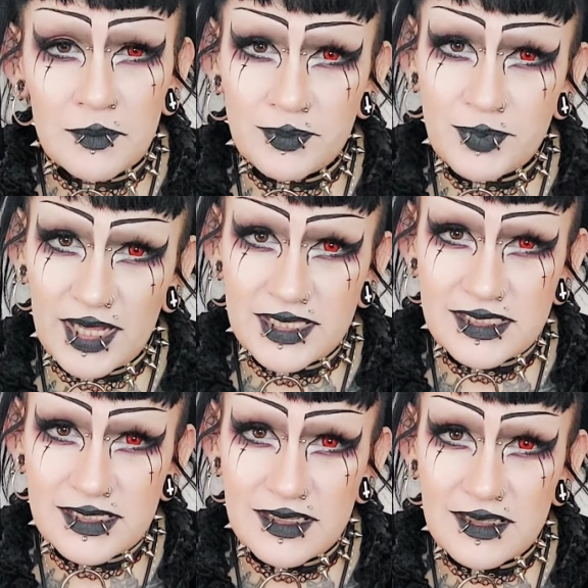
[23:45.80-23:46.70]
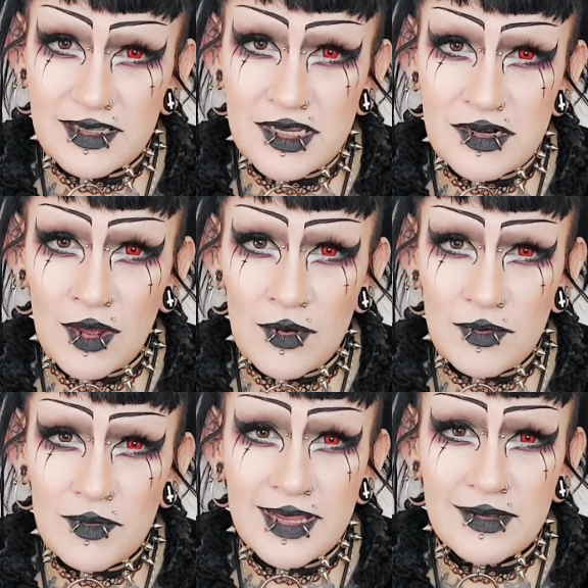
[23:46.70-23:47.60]
But you
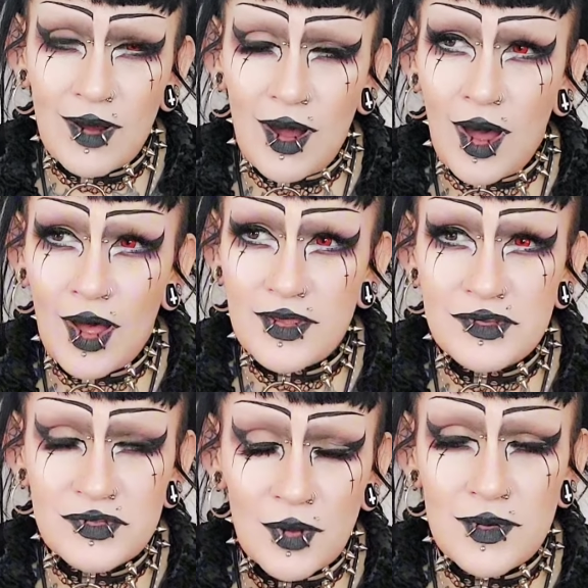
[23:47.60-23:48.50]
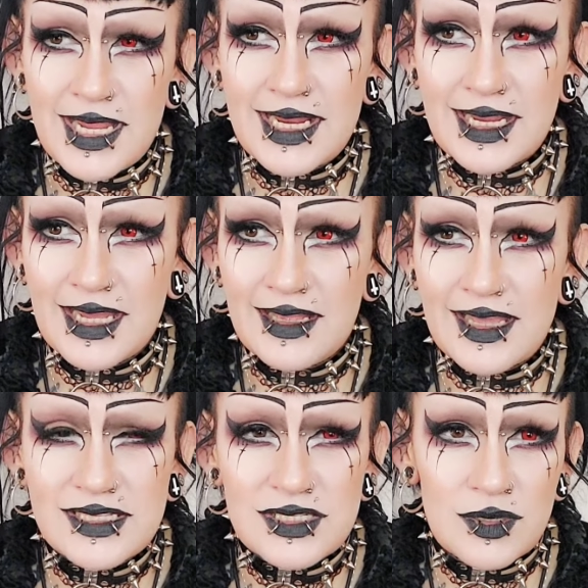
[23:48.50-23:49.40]
know in your heart you don't need it,
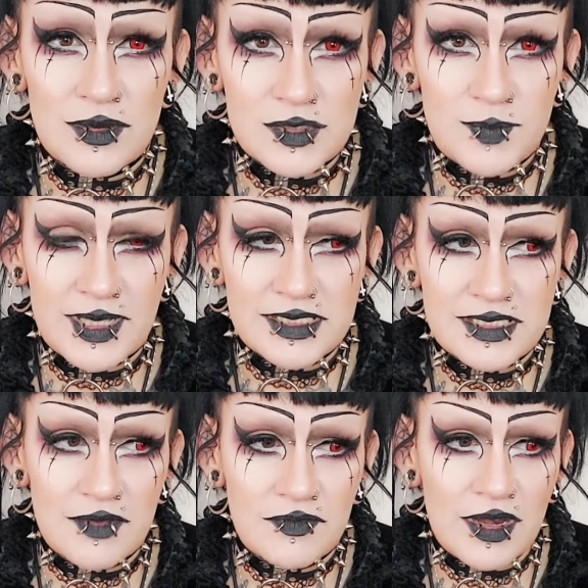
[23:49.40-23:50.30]
it's too expensive.